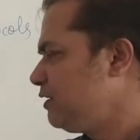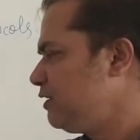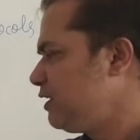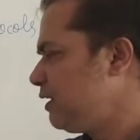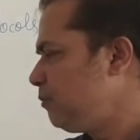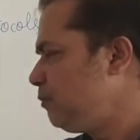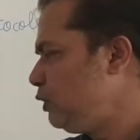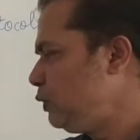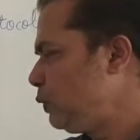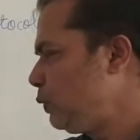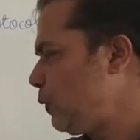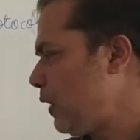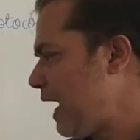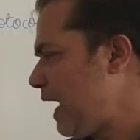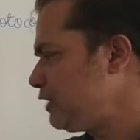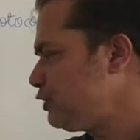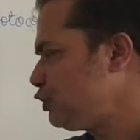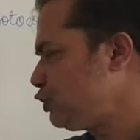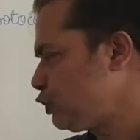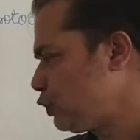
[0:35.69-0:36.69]

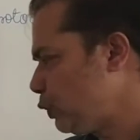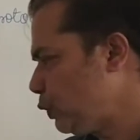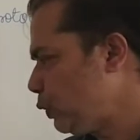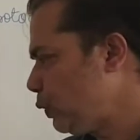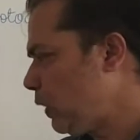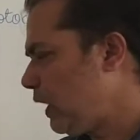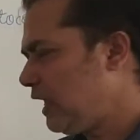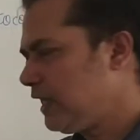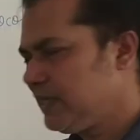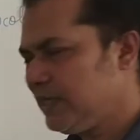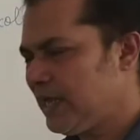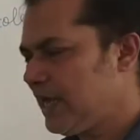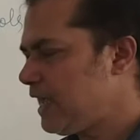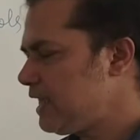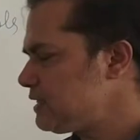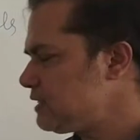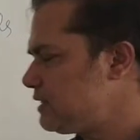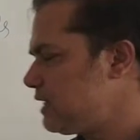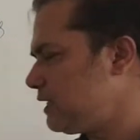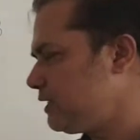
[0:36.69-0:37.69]

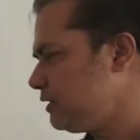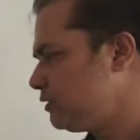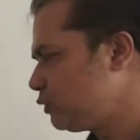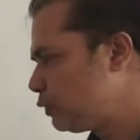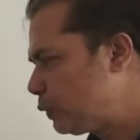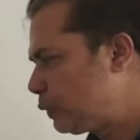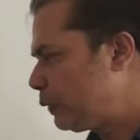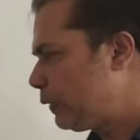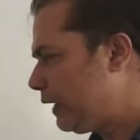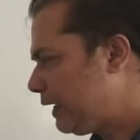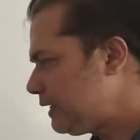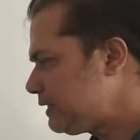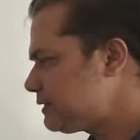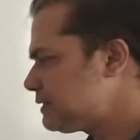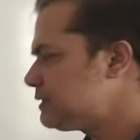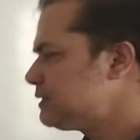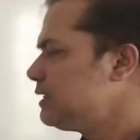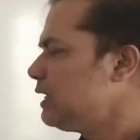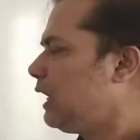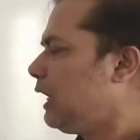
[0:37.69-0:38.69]
WHOIS, that is who is,
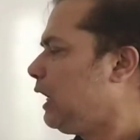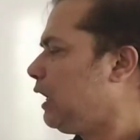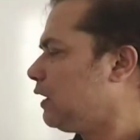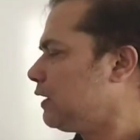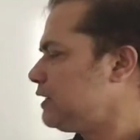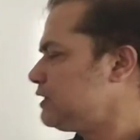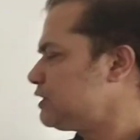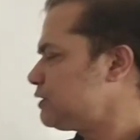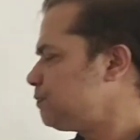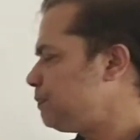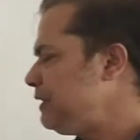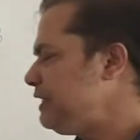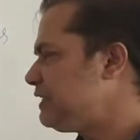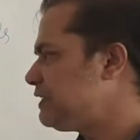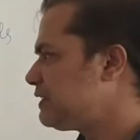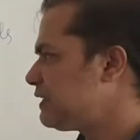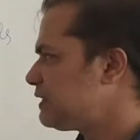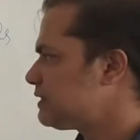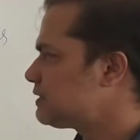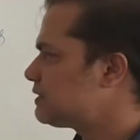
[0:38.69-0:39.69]
or speed
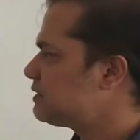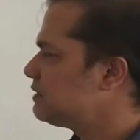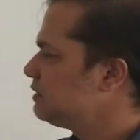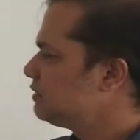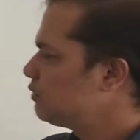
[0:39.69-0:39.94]
test.